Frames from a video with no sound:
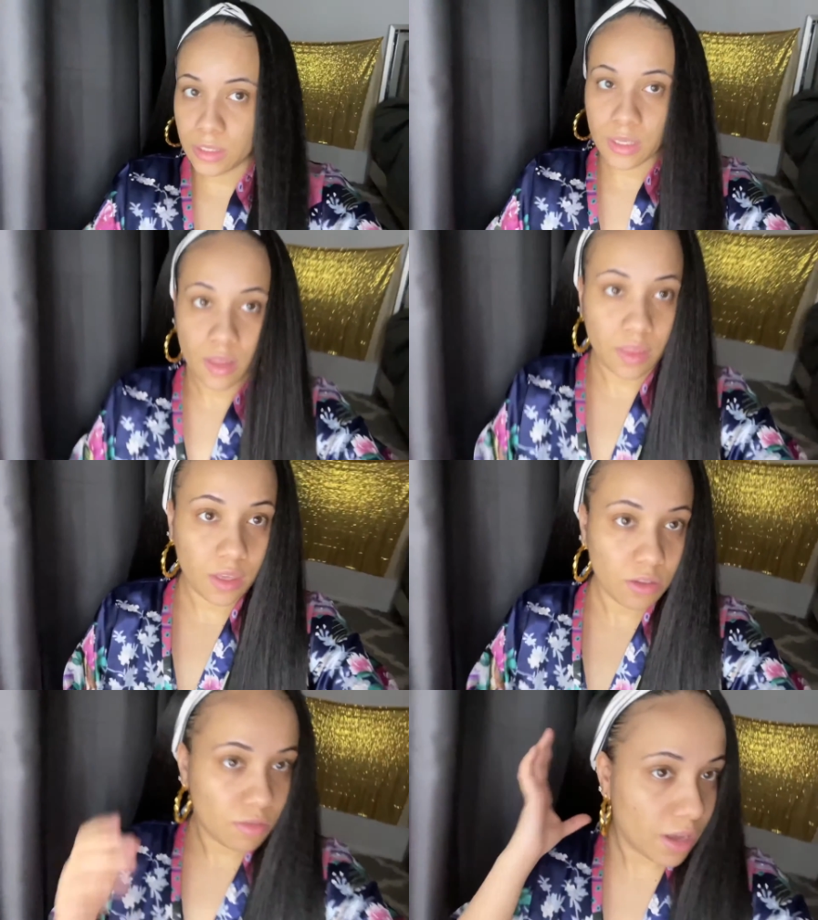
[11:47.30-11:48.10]

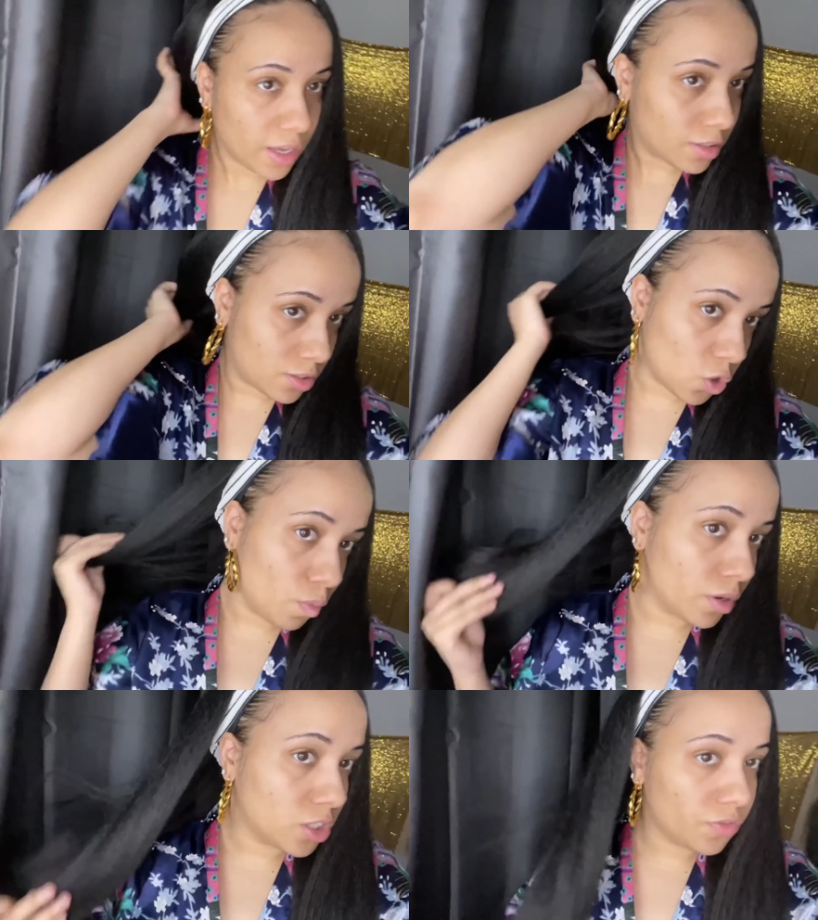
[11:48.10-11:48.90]
Thank you guys so
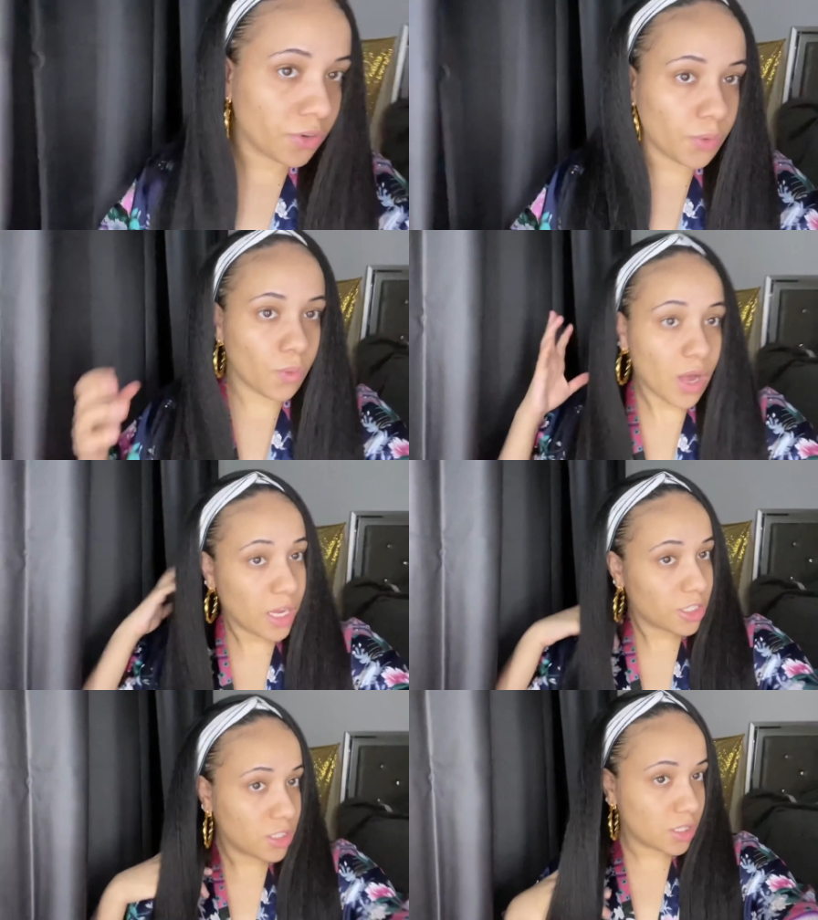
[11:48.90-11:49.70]
much for
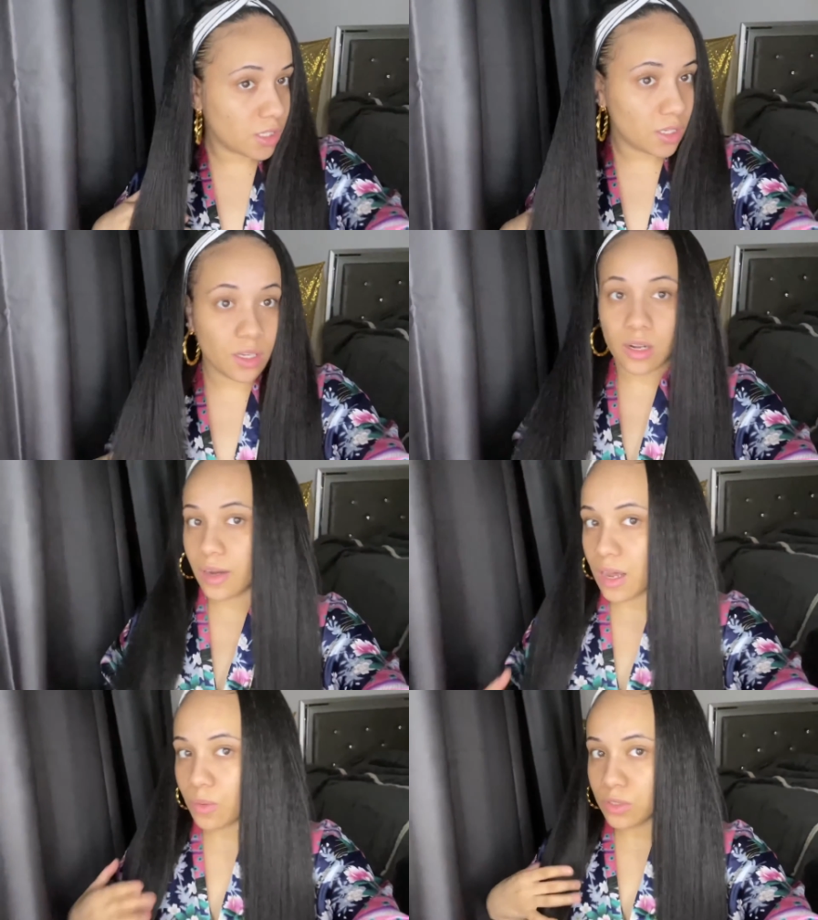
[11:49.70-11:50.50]
watching
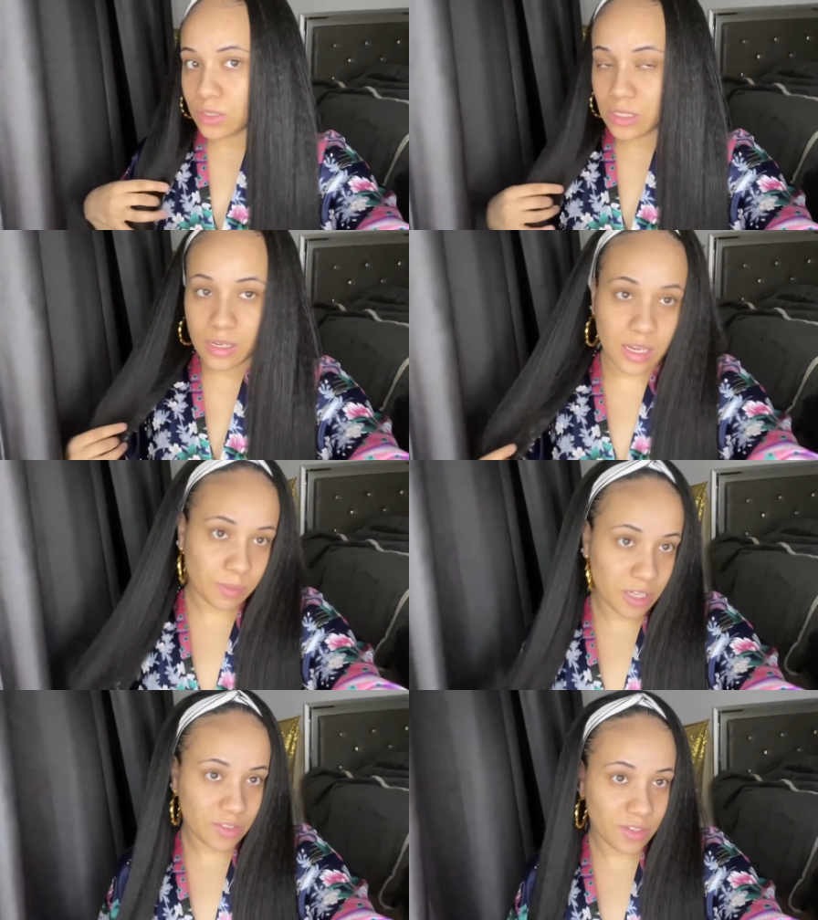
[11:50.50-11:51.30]
and I will see you guys in
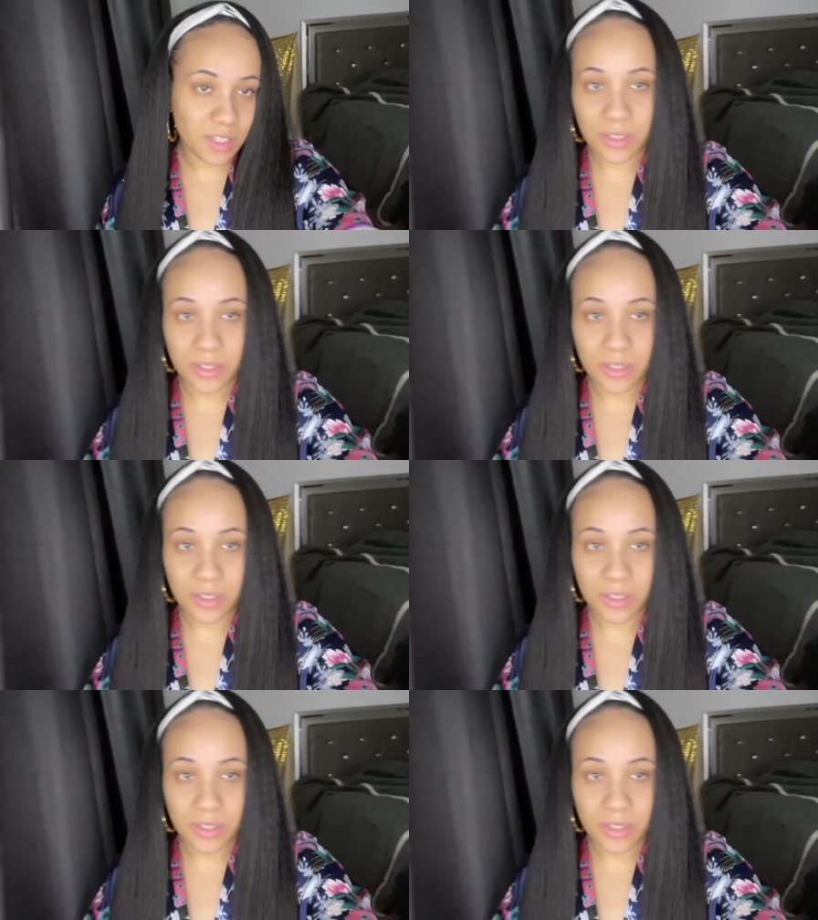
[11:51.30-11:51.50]
the next video.